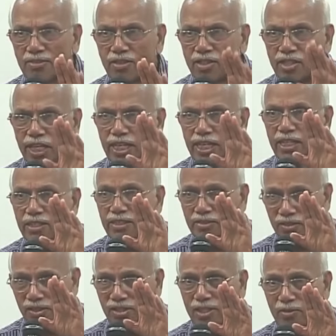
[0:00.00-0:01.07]
The Jain
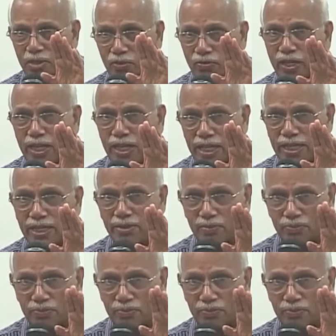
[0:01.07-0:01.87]
system is very healthy.